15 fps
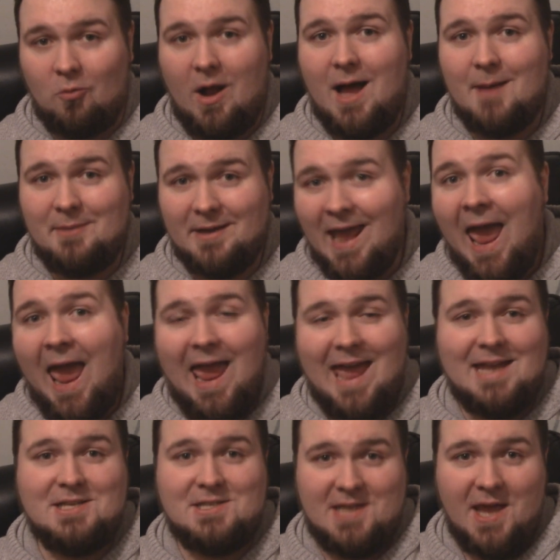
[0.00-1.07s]
Robin
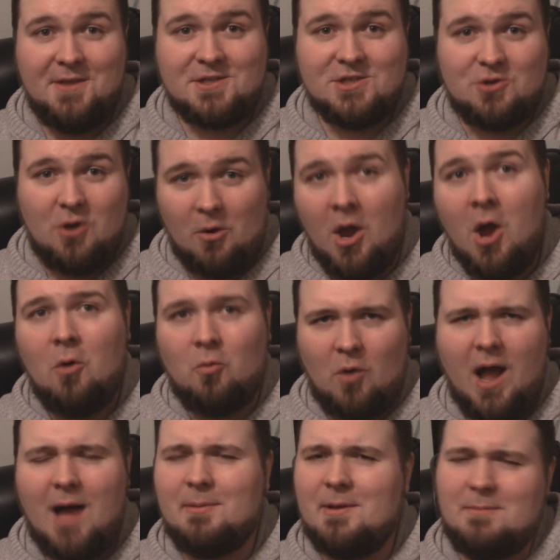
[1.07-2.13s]
and Deathstroke.
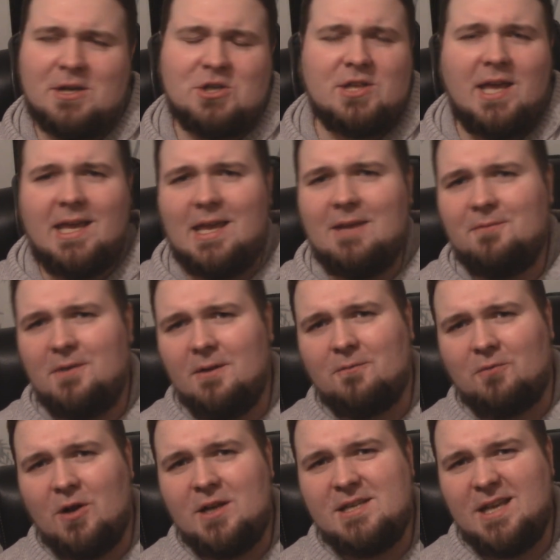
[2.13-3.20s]
Robin, much like Infinite
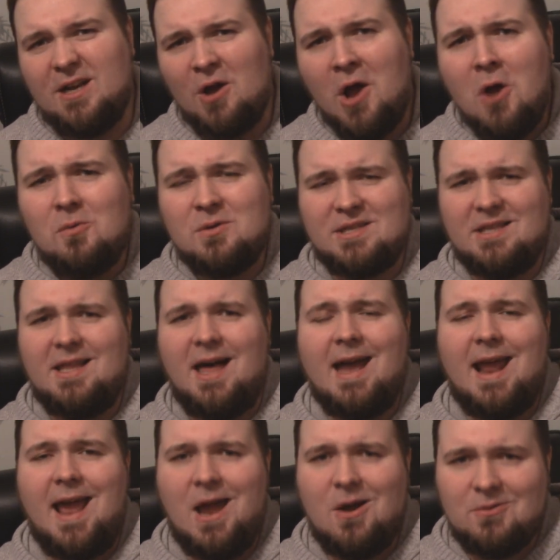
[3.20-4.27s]
Frontier, was a
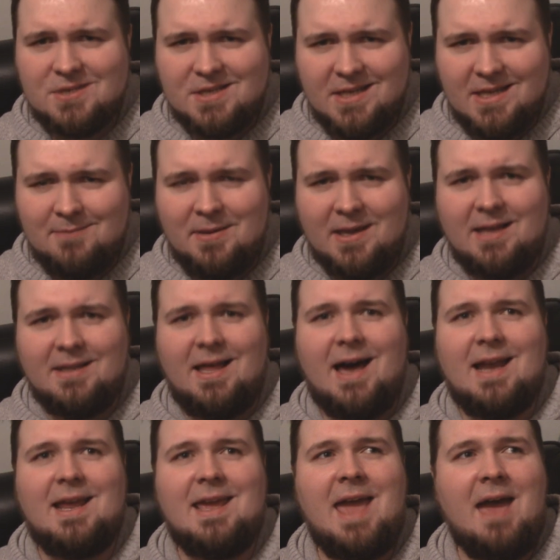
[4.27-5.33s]
lot of housekeeping, a
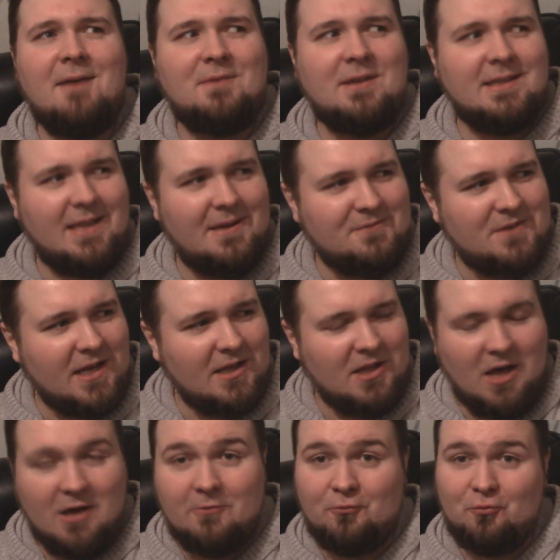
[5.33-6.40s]
lot of heavy lifting, a
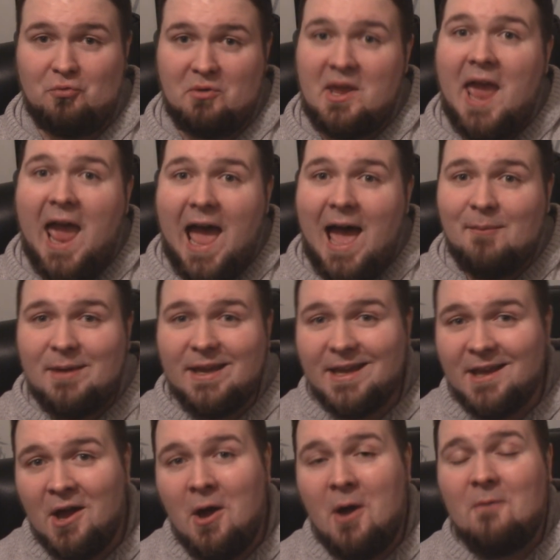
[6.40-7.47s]
lot of
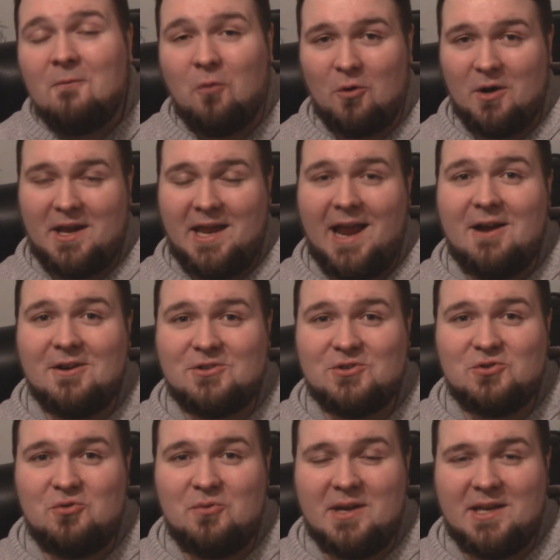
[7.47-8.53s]
rehabbing for a
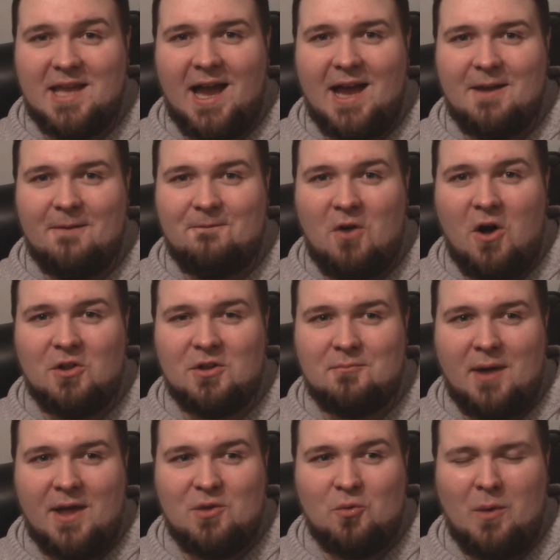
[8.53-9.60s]
character who had kind of fallen
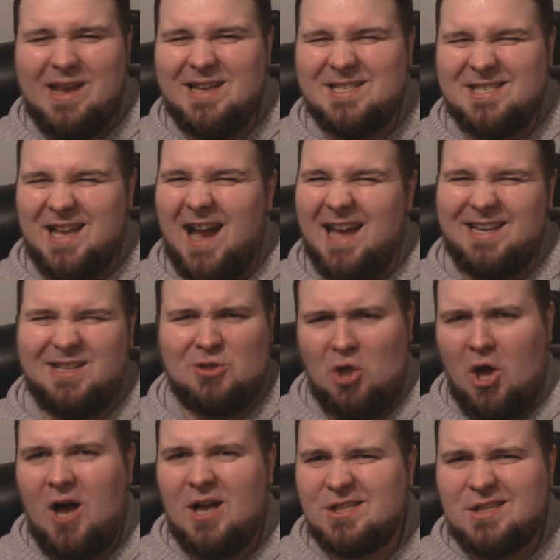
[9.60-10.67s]
by the wayside and
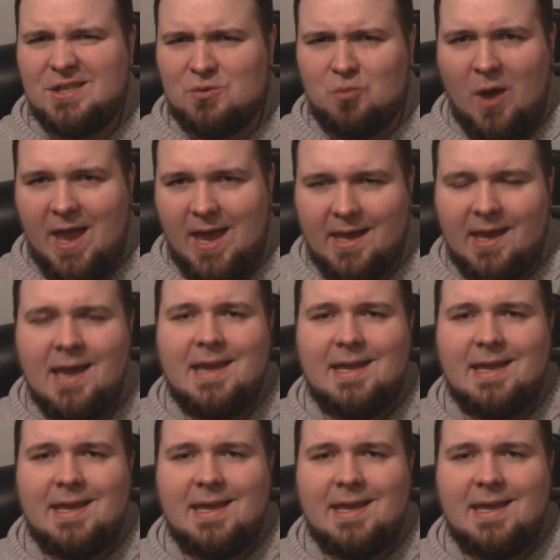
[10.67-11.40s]
lost his way